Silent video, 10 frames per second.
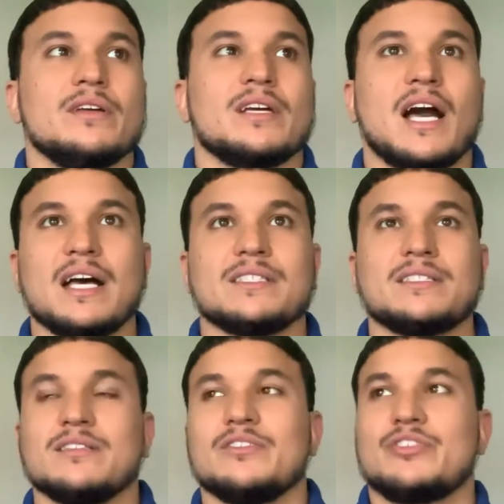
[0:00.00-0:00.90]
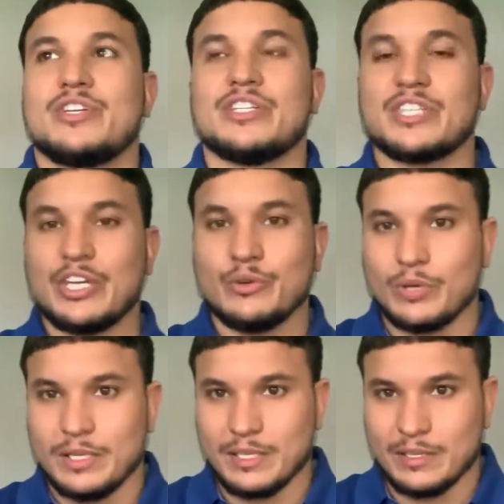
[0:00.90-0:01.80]

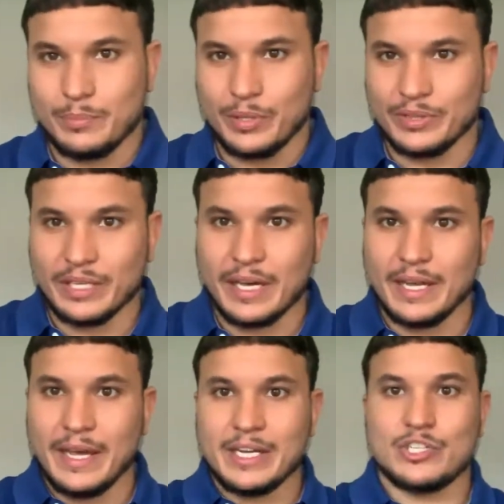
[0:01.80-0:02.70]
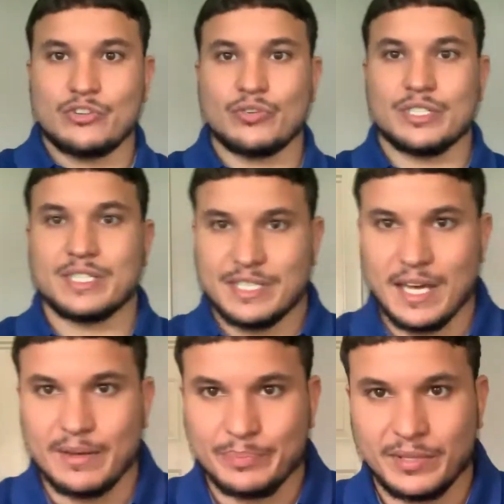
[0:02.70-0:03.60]
continually to put that extra
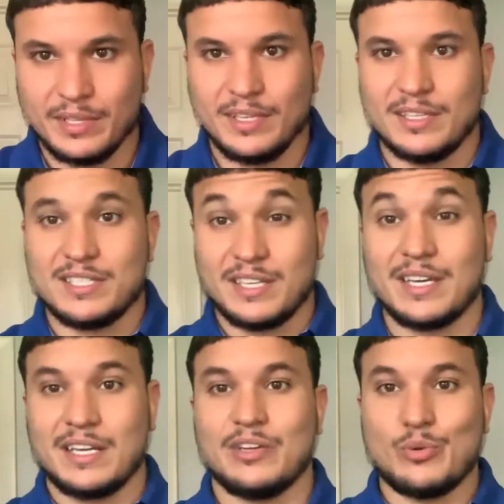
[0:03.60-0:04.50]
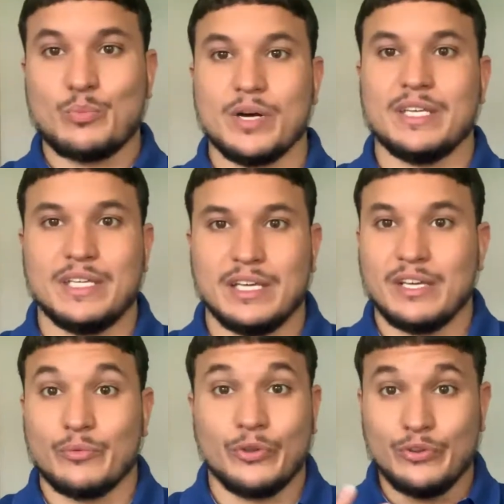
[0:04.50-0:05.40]
step into getting your money
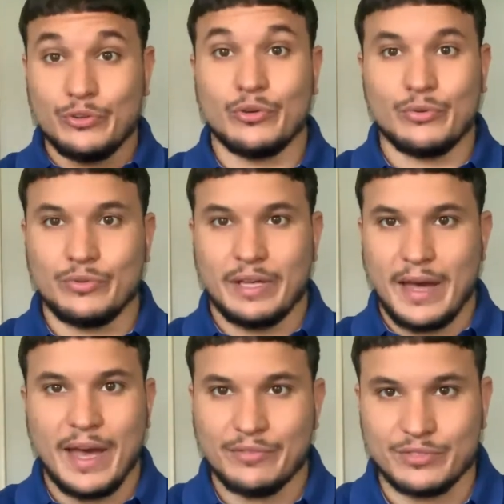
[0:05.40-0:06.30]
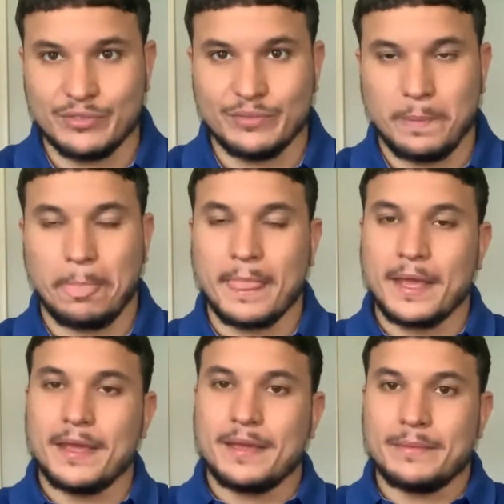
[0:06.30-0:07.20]
when you don't have to?
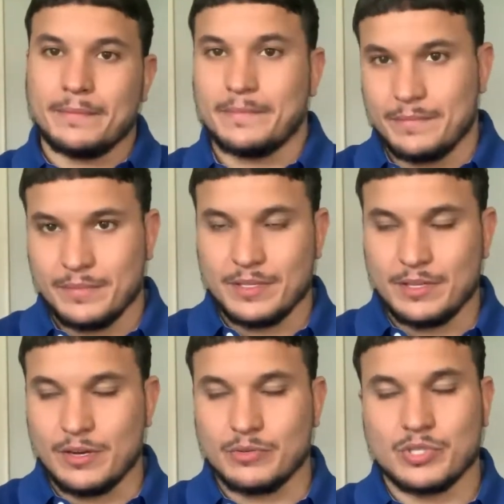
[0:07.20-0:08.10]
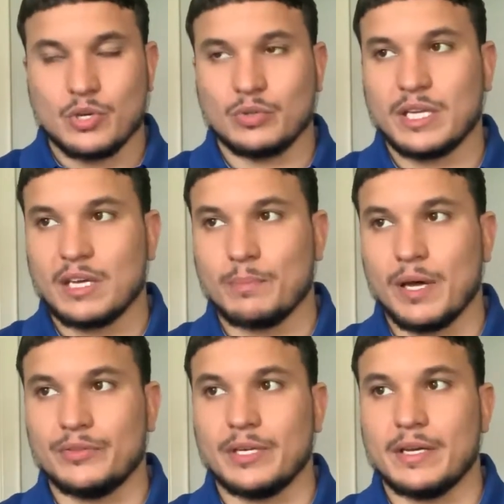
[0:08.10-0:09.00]
You know, so think
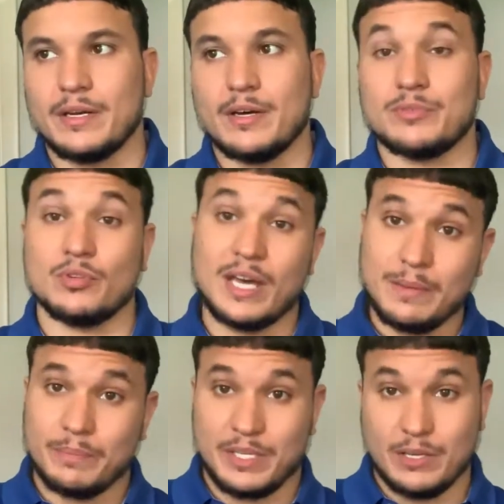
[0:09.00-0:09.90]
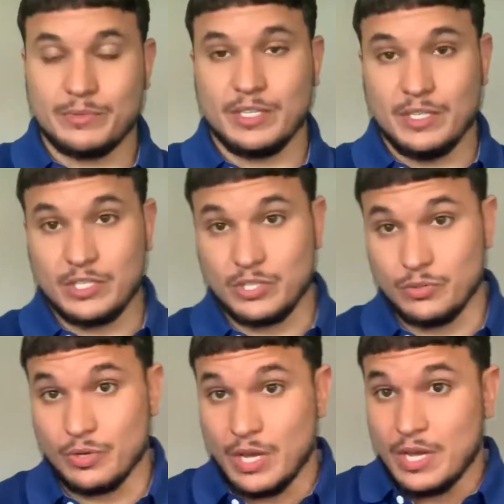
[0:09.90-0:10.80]
about that. So that becomes an
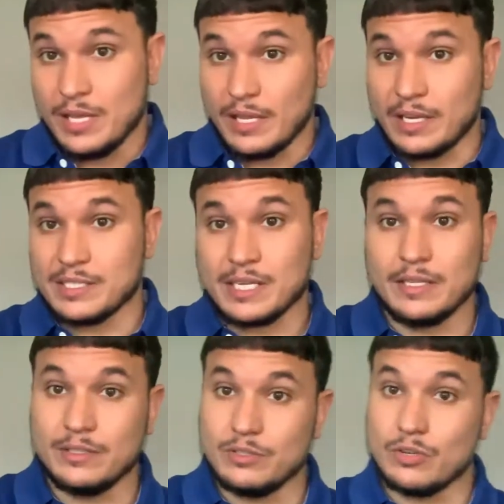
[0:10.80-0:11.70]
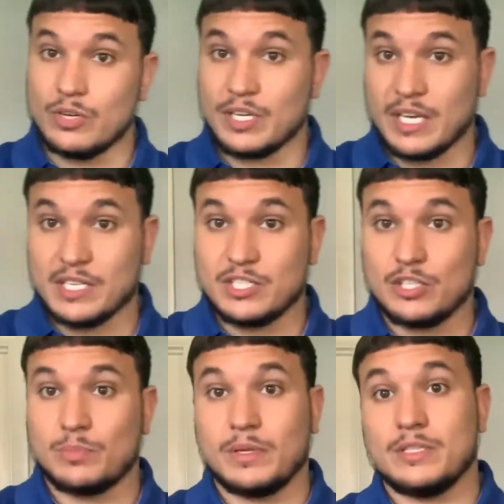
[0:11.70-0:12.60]
issue. Like I said, you go to the cashier's
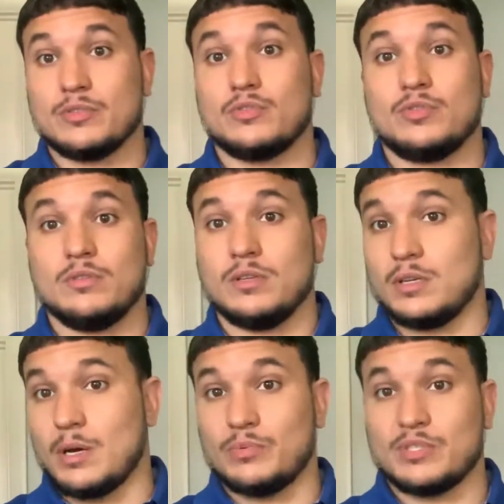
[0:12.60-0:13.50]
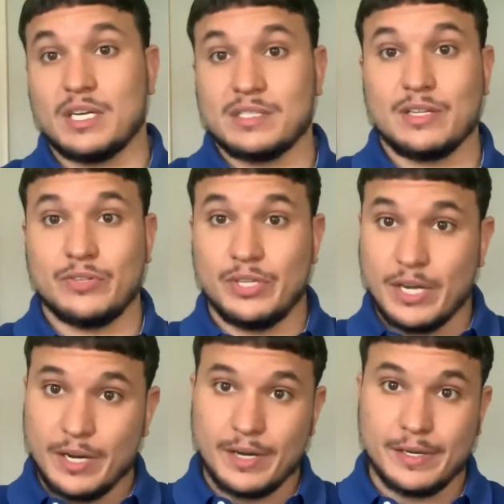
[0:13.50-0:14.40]
place a couple times out the
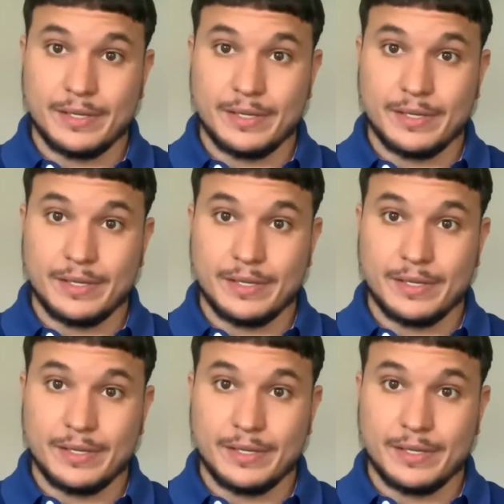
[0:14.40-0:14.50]
year,